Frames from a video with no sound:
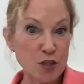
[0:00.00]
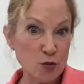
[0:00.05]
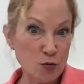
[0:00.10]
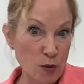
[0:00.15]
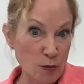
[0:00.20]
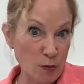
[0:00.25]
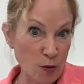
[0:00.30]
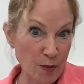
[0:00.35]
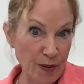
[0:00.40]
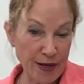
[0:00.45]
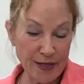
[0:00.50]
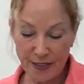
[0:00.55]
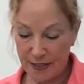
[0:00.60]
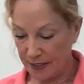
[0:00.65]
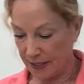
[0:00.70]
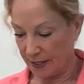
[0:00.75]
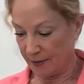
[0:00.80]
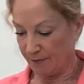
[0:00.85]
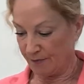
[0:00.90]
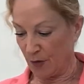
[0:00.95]
one more pan to
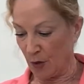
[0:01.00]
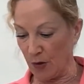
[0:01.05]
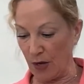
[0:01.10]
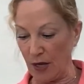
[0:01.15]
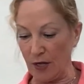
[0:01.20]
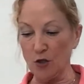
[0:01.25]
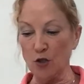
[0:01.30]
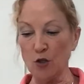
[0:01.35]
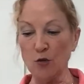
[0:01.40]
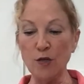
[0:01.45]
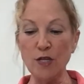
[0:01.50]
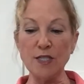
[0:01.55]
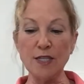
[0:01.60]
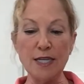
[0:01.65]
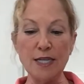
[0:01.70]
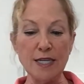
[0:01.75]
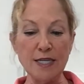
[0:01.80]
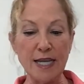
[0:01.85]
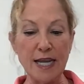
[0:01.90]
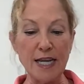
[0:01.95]
clean. Okay, so this
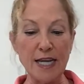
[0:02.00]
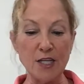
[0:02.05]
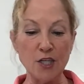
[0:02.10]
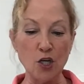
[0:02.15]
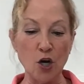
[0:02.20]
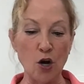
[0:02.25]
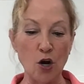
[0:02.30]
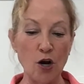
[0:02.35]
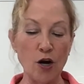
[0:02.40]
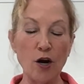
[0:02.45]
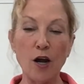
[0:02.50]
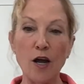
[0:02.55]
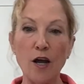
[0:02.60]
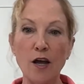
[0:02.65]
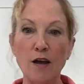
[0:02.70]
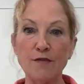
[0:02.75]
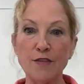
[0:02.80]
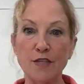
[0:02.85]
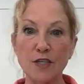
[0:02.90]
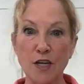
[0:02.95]
is a jar
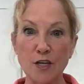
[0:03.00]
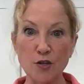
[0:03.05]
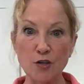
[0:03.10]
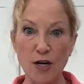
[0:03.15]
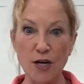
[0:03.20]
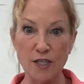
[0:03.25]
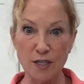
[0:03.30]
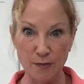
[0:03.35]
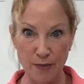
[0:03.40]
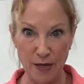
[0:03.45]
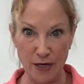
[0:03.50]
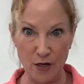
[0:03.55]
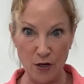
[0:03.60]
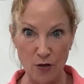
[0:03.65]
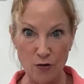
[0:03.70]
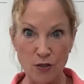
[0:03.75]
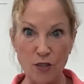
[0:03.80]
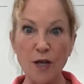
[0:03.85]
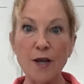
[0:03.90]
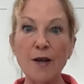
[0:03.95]
of sun-dried
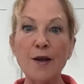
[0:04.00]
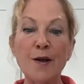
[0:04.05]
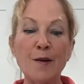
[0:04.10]
tomatoes.